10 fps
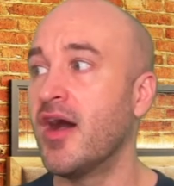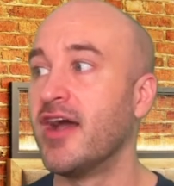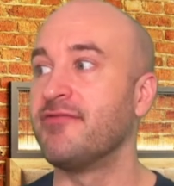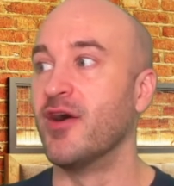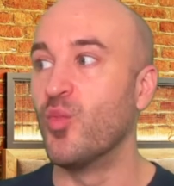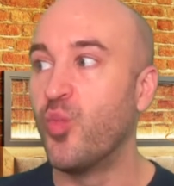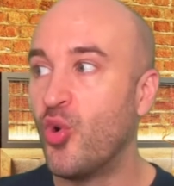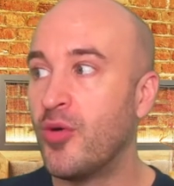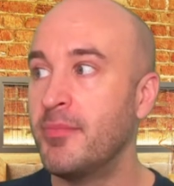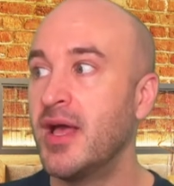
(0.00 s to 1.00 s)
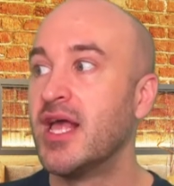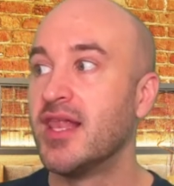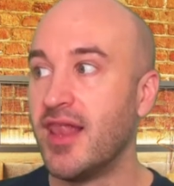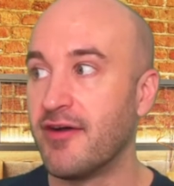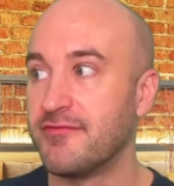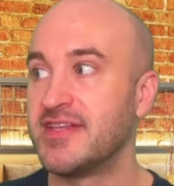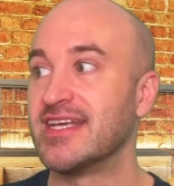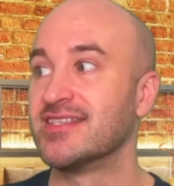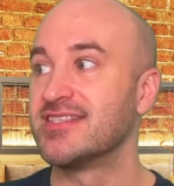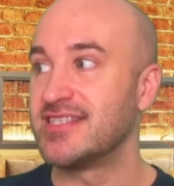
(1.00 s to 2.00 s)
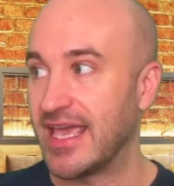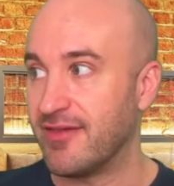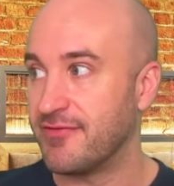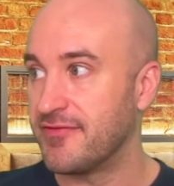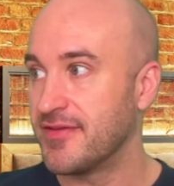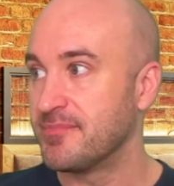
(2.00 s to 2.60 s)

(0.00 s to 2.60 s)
I felt warm, loved, and safe.